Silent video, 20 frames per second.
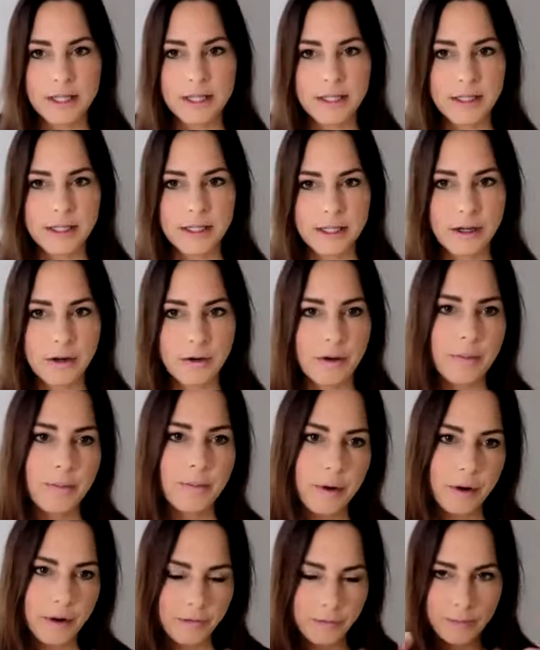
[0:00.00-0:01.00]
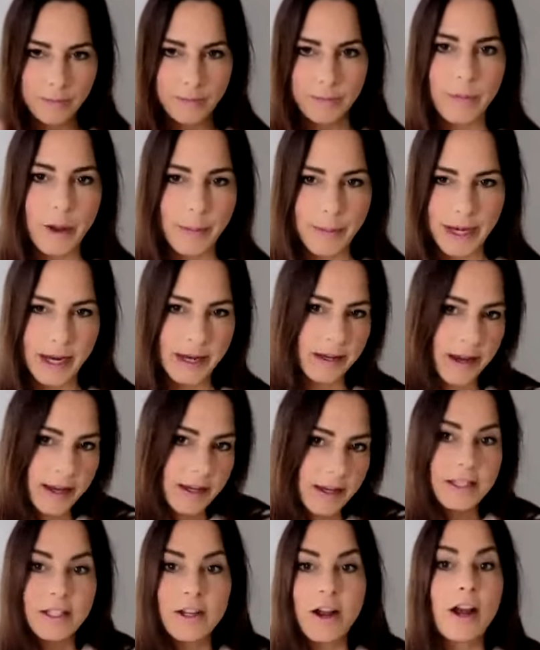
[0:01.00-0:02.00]
as a part of, I mean,
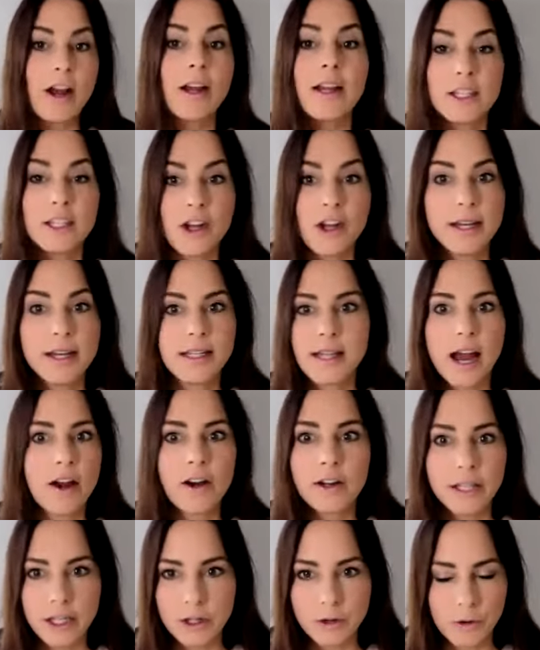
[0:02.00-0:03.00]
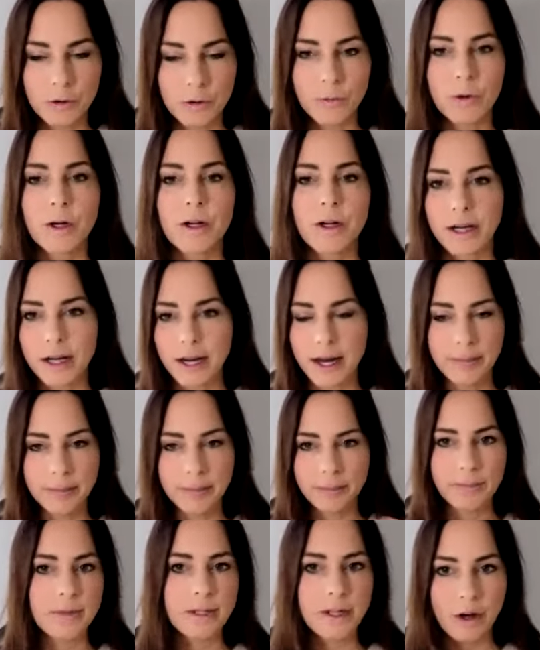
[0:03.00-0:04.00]
it's not entirely your work.
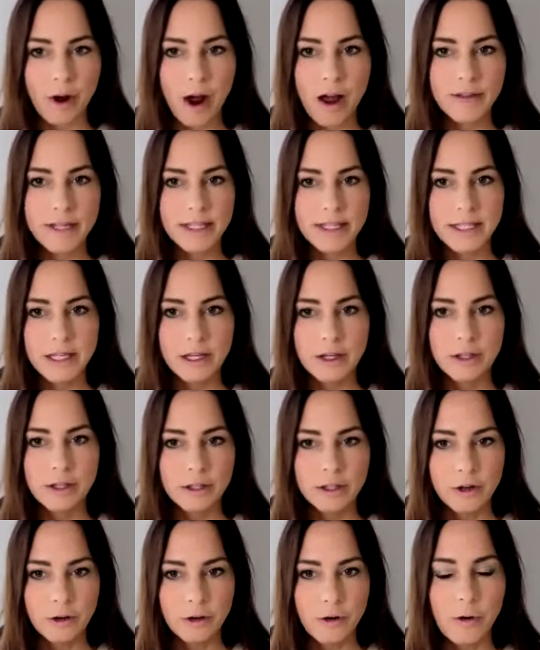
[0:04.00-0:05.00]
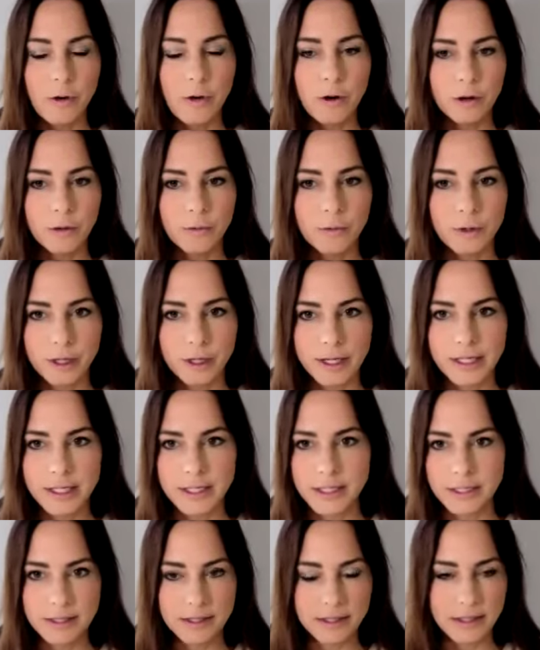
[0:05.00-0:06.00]
Obviously your choral work
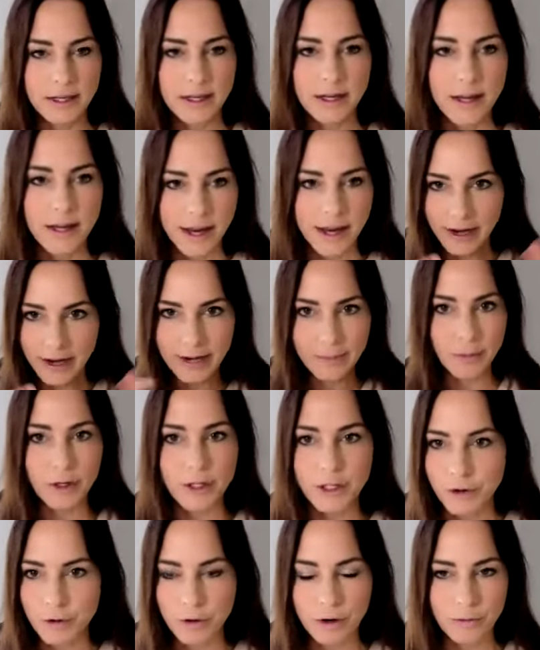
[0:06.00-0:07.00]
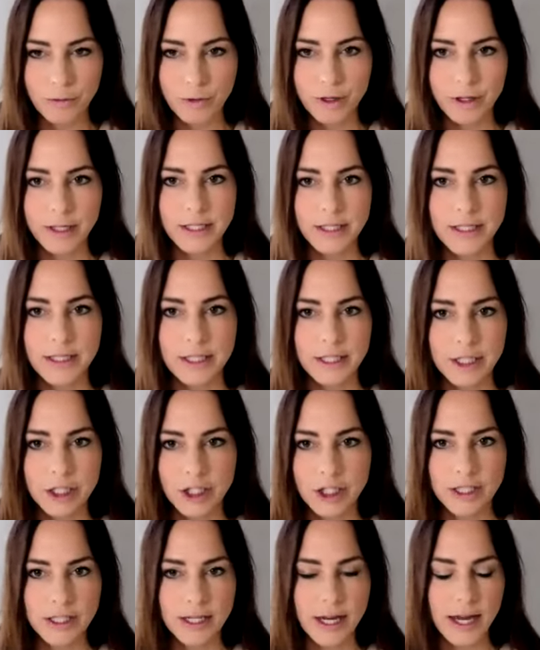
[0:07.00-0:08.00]
is in-person choral work is
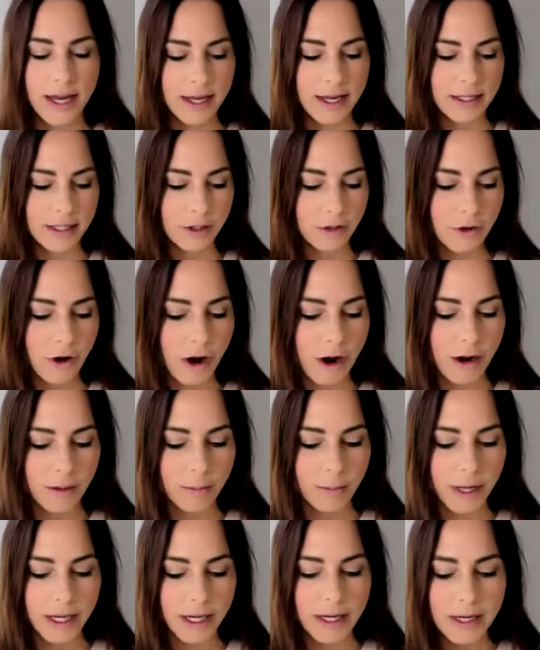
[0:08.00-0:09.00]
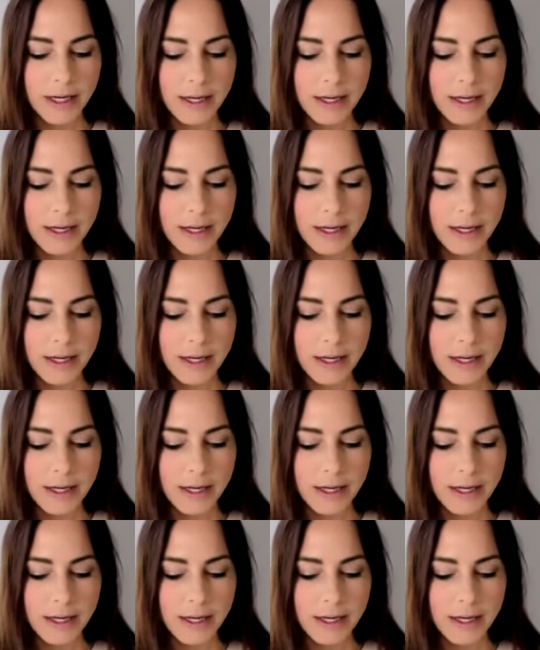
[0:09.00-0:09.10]
just as strong, but